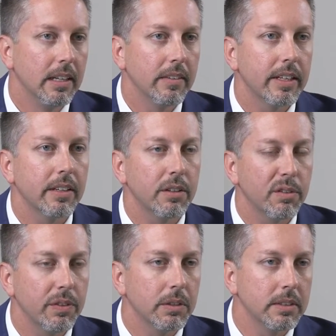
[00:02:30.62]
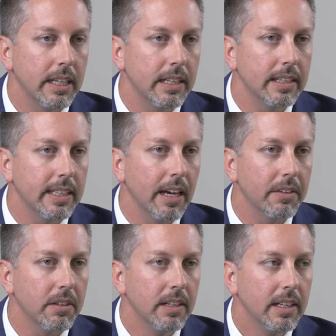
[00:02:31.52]
They get their field data
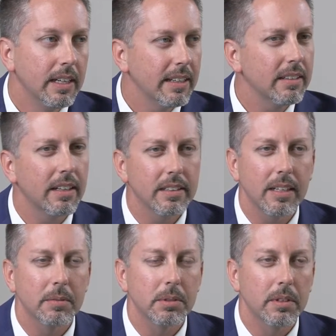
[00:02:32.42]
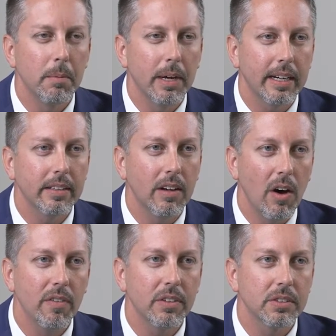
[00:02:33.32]
together, and a lot of times they'll come back in the
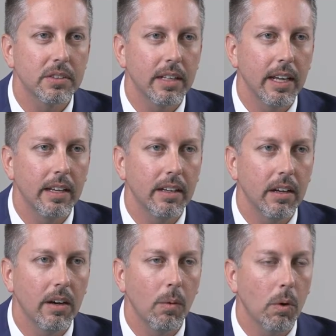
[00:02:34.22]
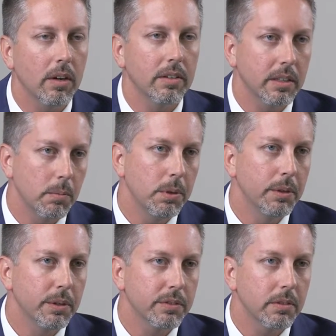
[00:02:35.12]
office and work on the
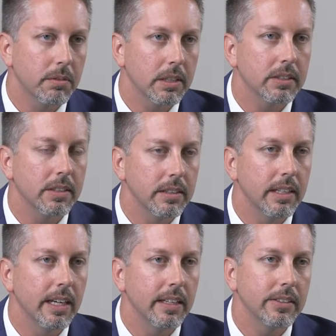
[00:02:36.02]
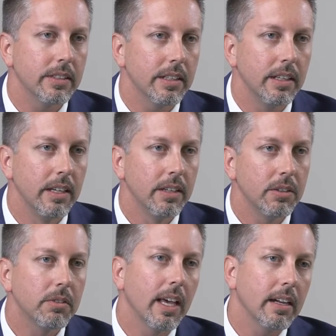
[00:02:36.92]
computers for the rest of the day as they
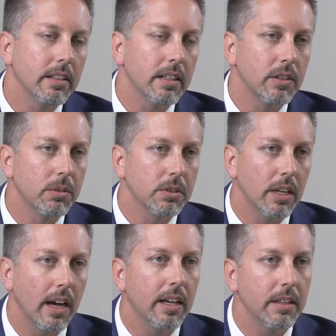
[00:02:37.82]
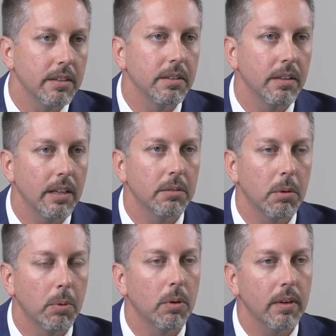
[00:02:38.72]
do the analytical side and the
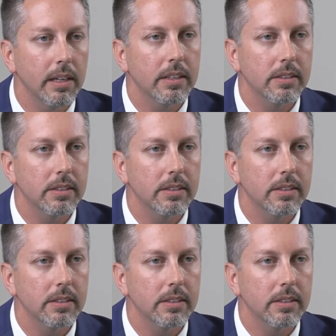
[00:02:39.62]
report writing